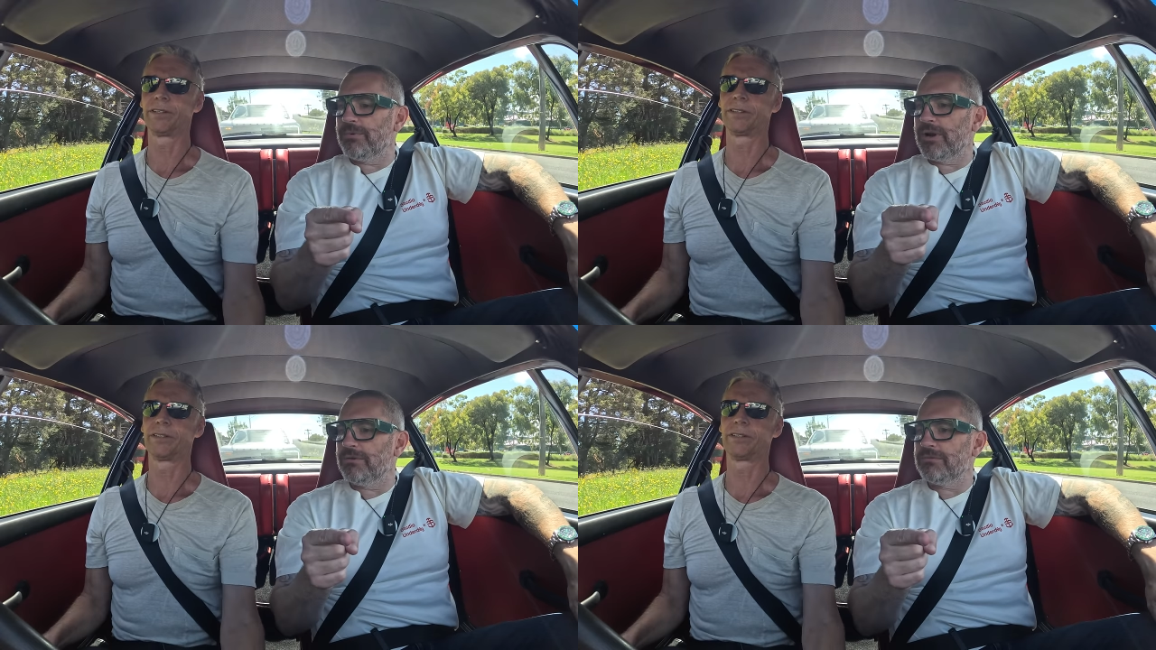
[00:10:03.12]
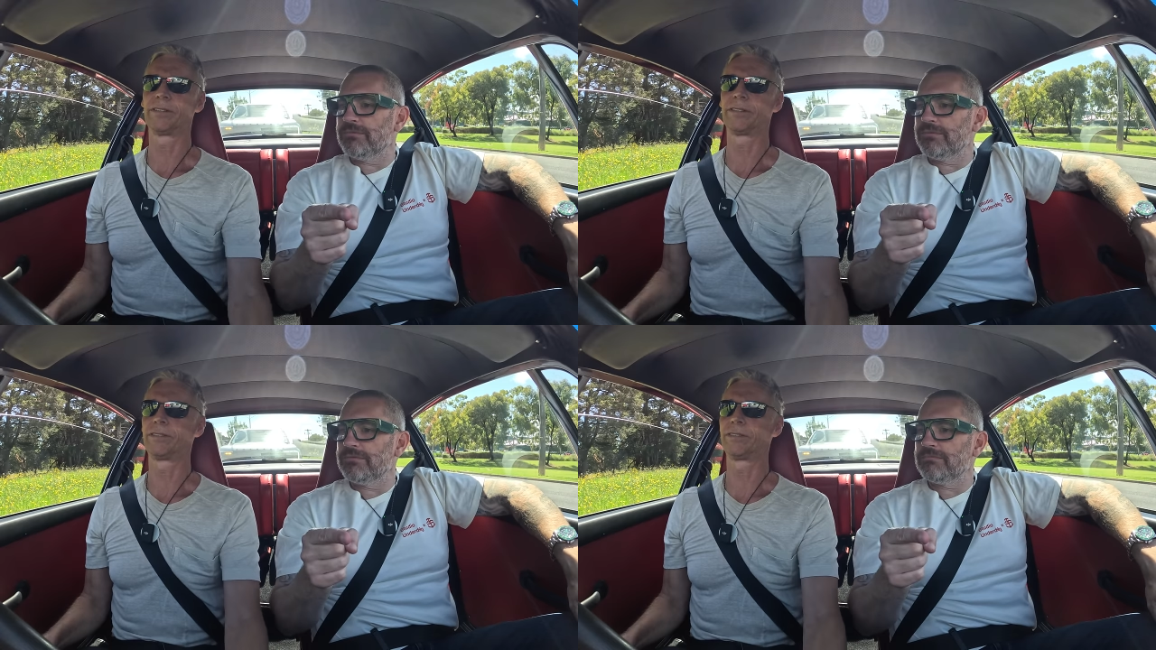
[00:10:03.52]
Speaker 1: well.
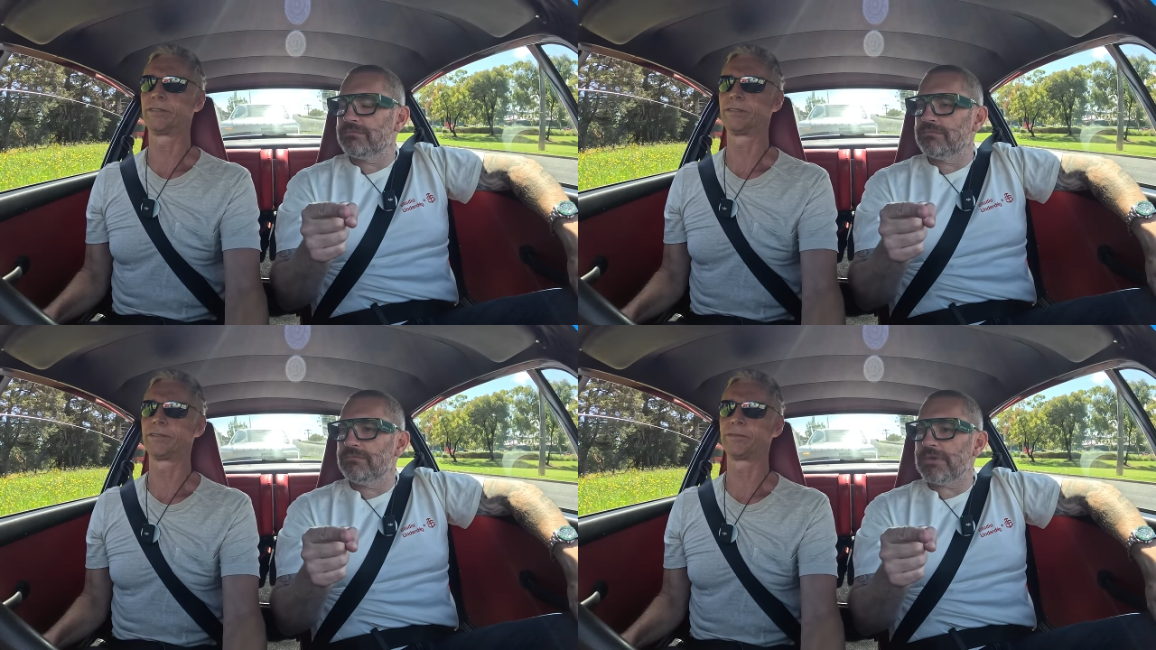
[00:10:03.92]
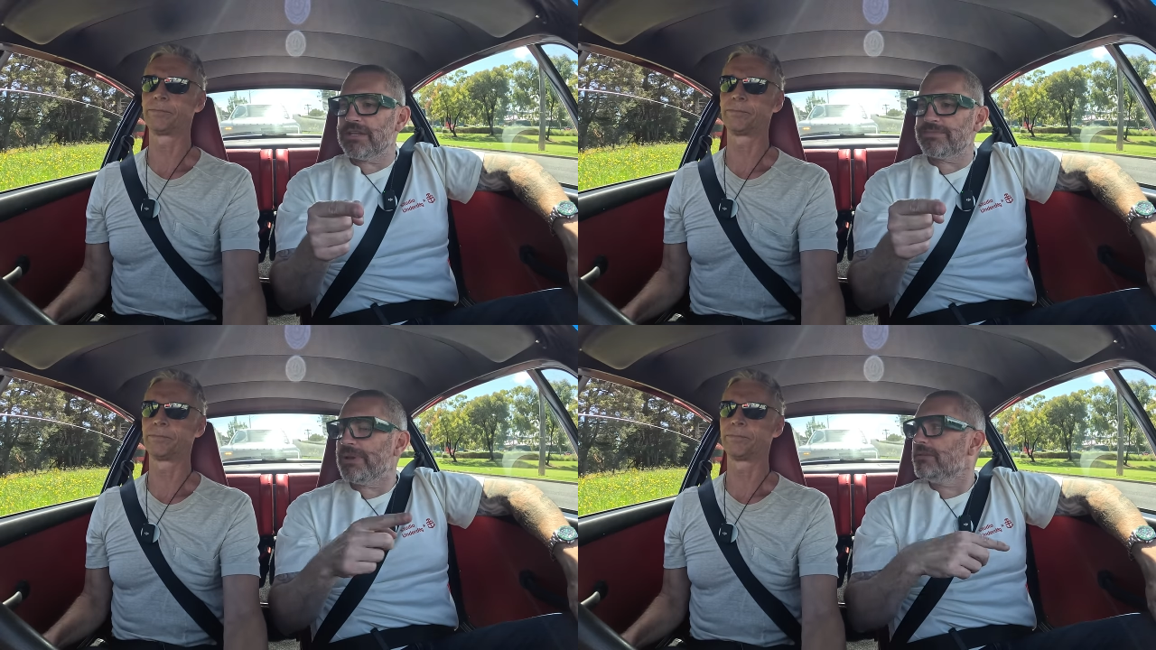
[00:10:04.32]

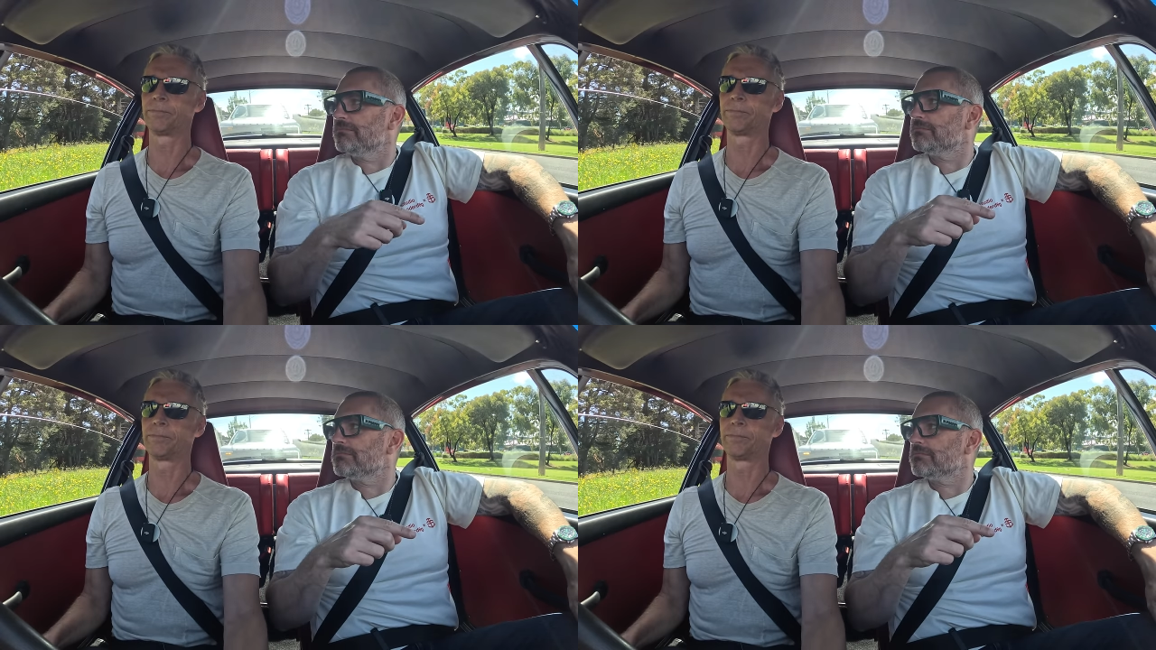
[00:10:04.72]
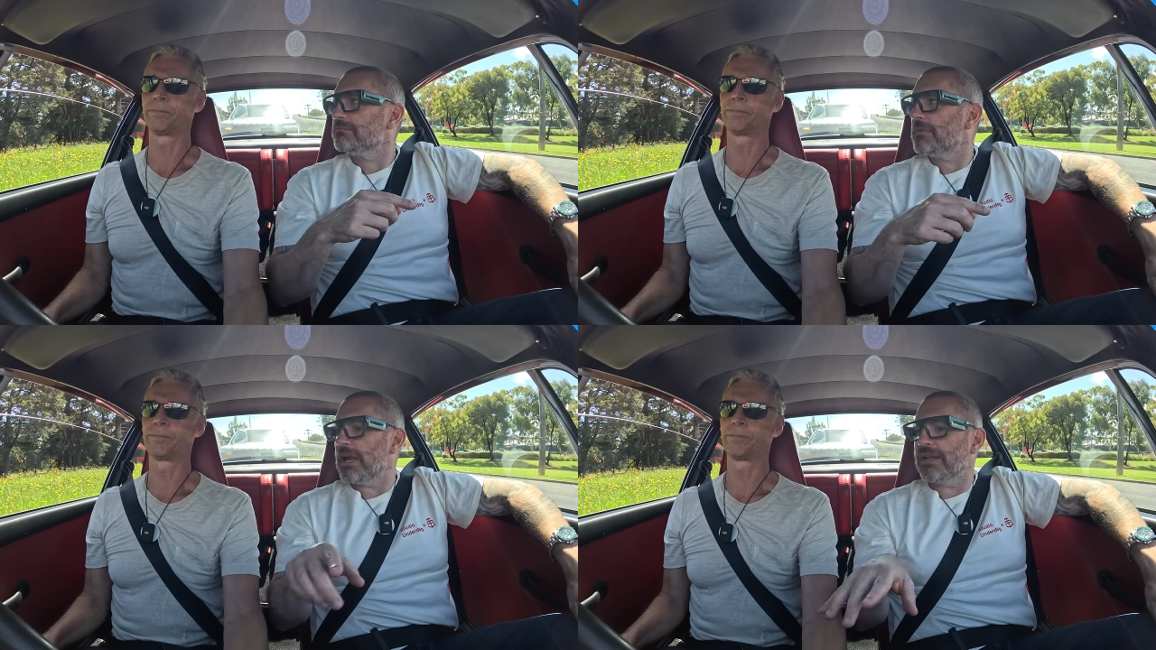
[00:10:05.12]
It's been, I